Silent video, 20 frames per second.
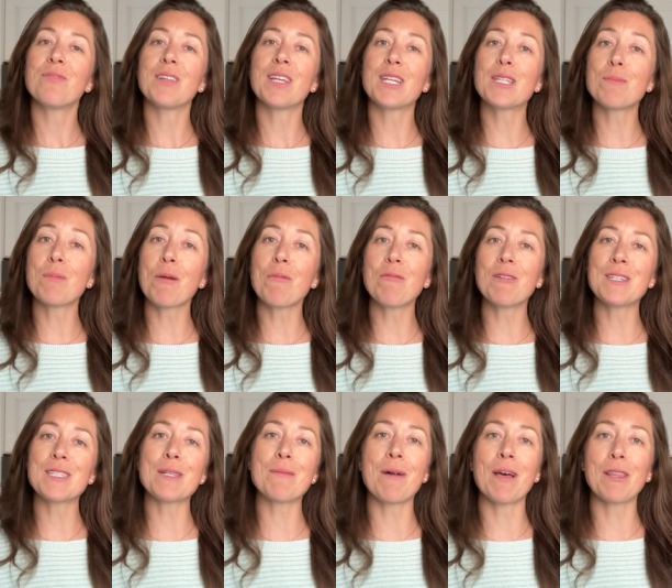experiment with
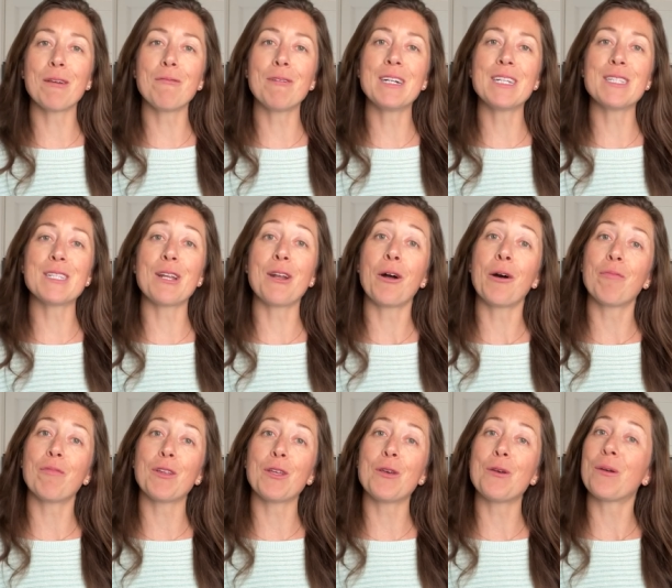some other ones and
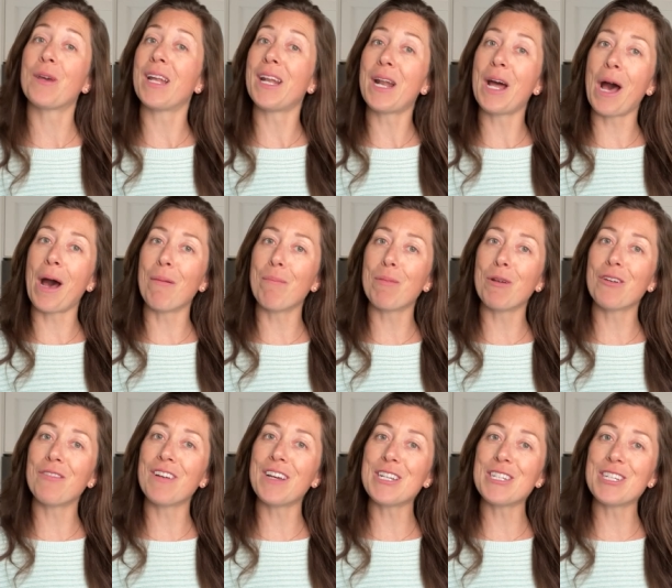hopefully you can up
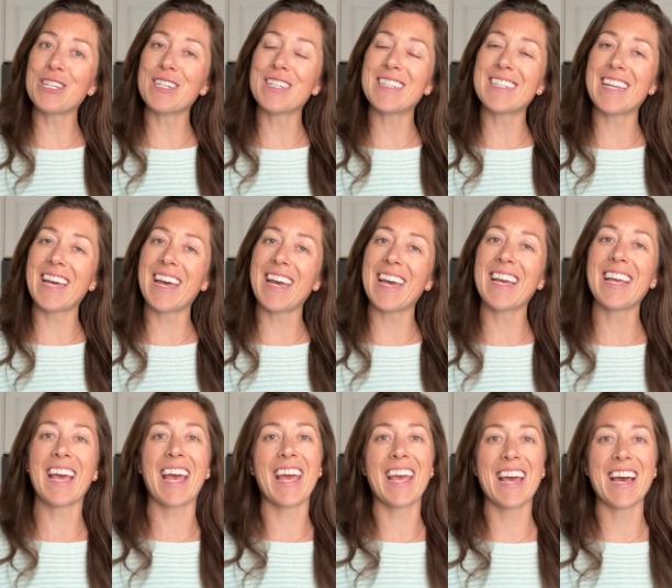your veggie
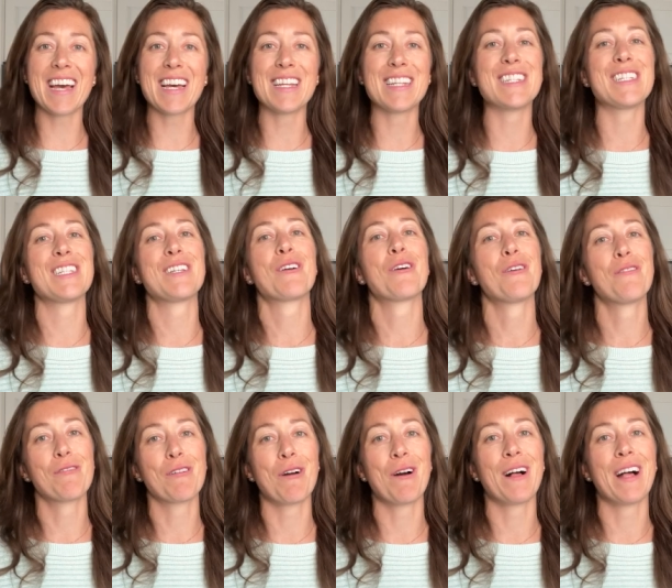intake and your
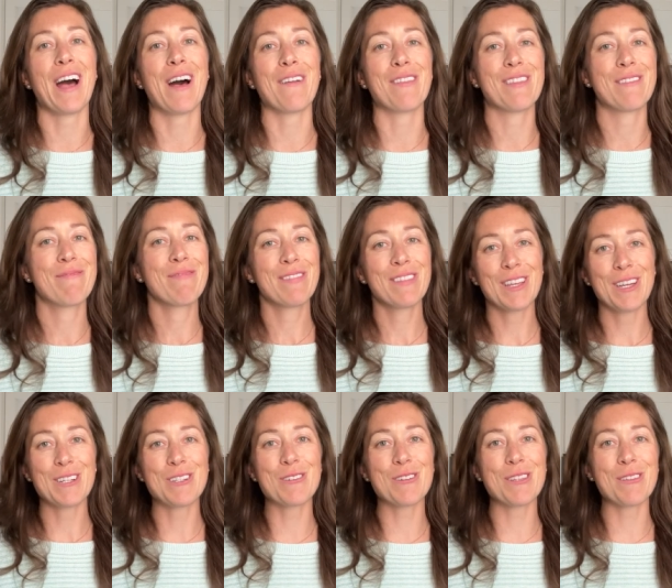overall health.
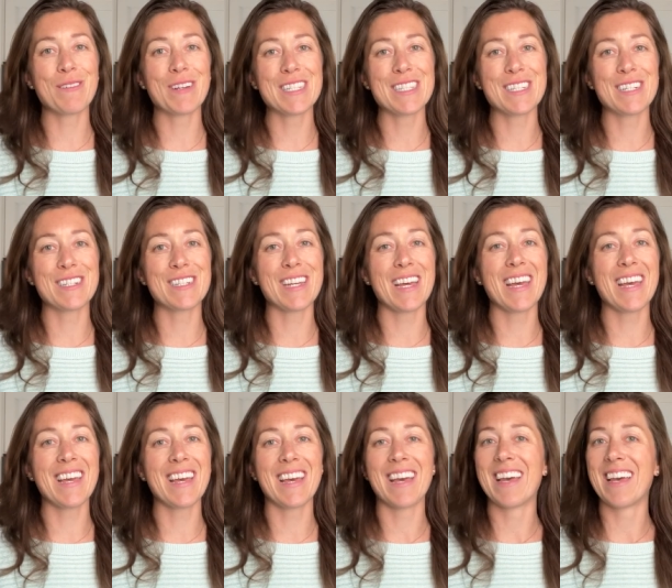Enjoy the rest of your
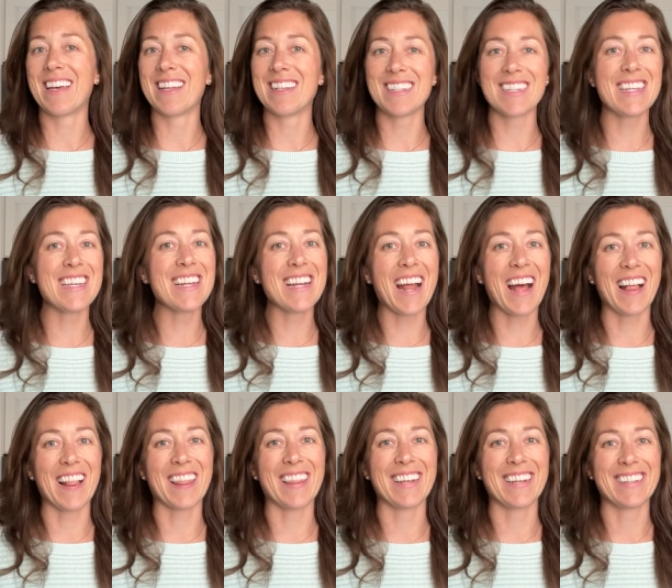day and eat
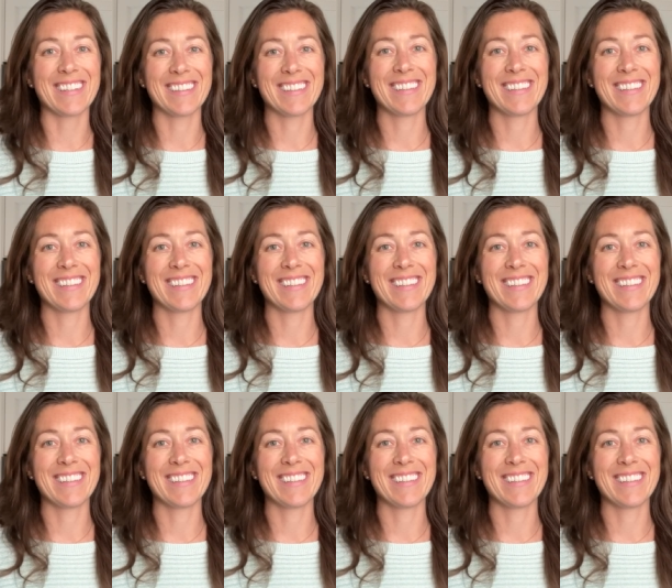healthy.